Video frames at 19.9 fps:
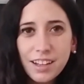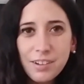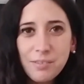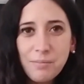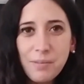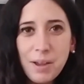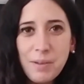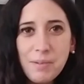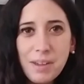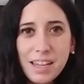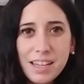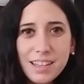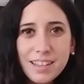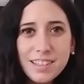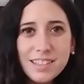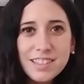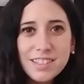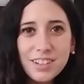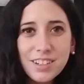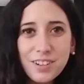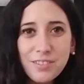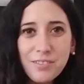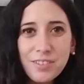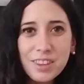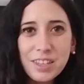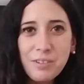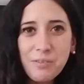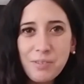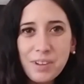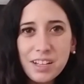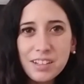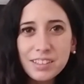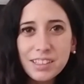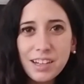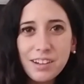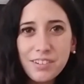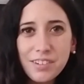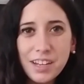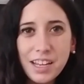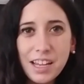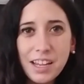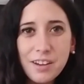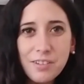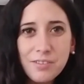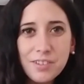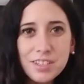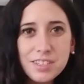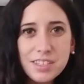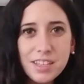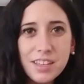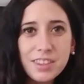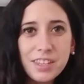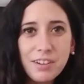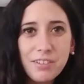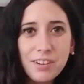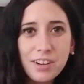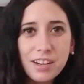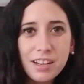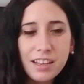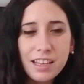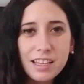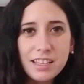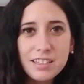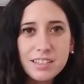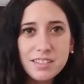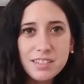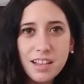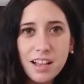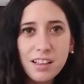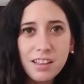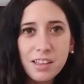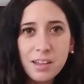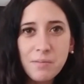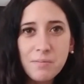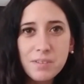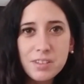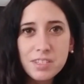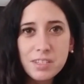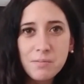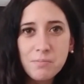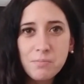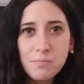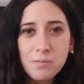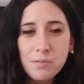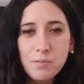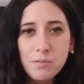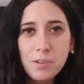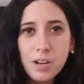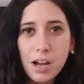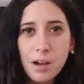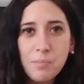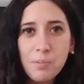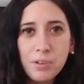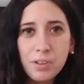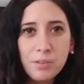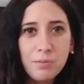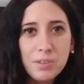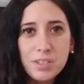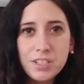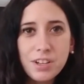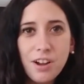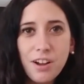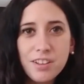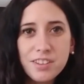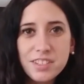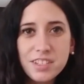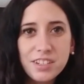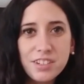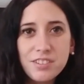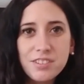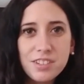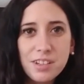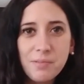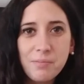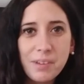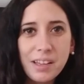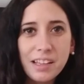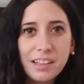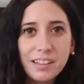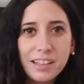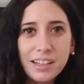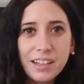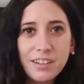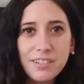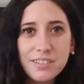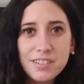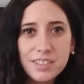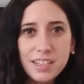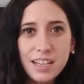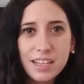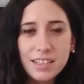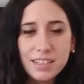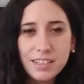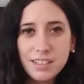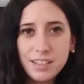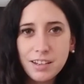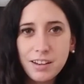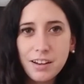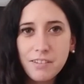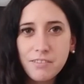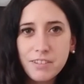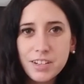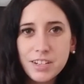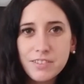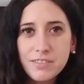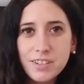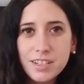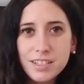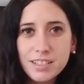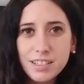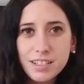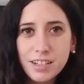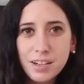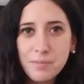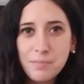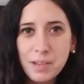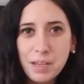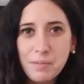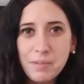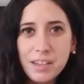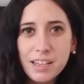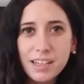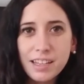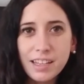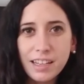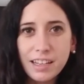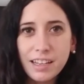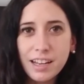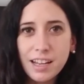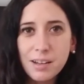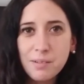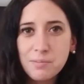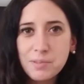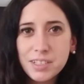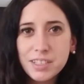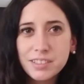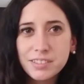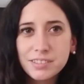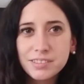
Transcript: my main concern when they wheeled out Nate was that they were going to, like, sell him to some couple in Wisconsin or something. Like, I was like, did we just let our baby get kidnapped?